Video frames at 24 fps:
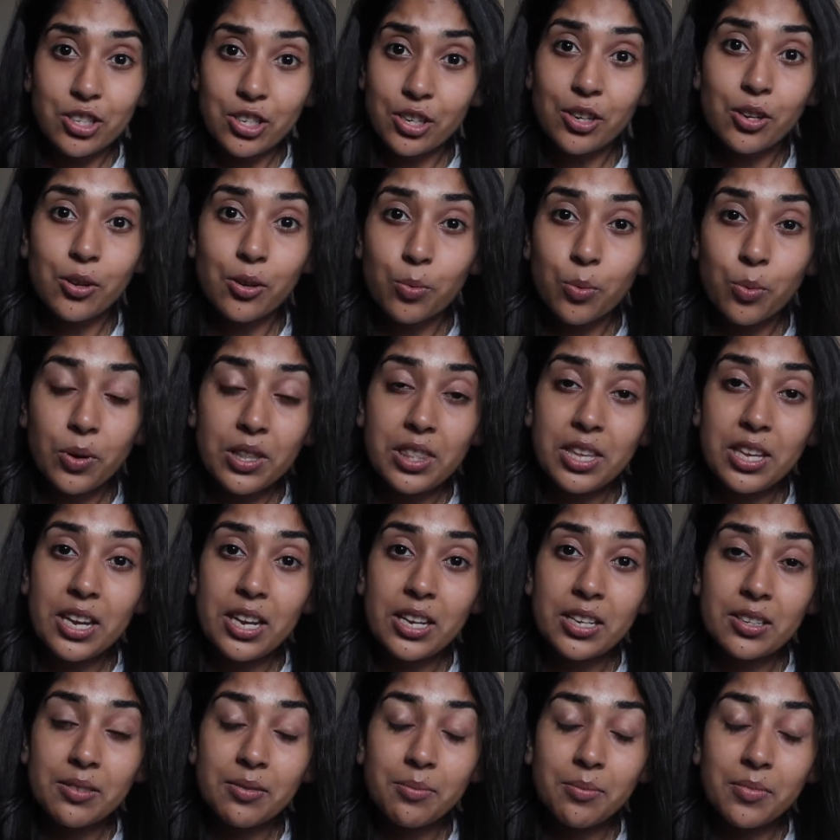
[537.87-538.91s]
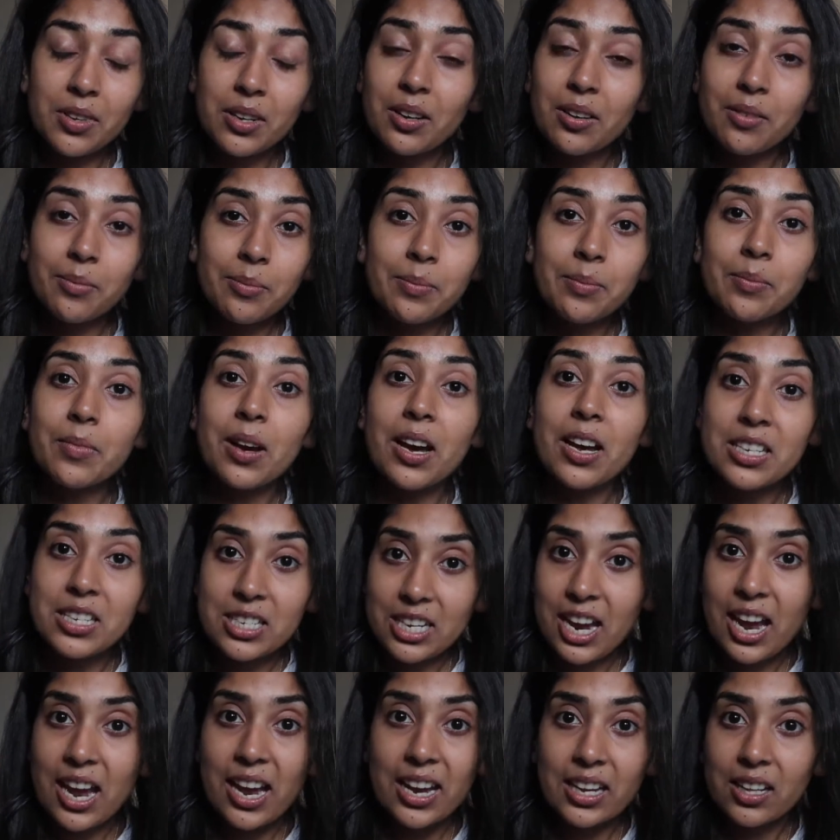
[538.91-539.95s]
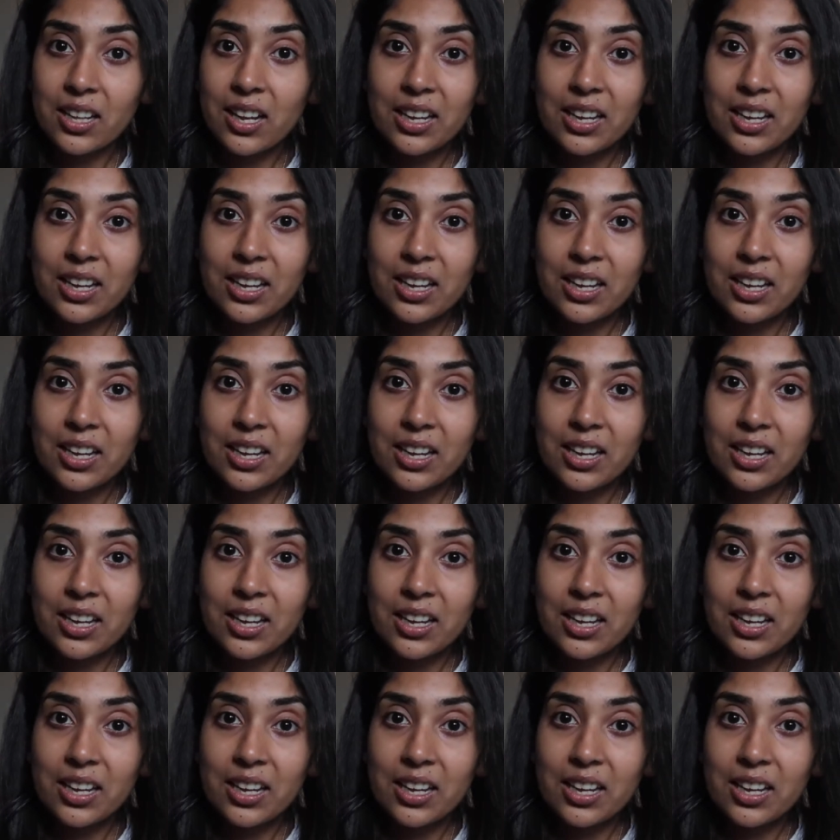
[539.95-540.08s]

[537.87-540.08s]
do within a day.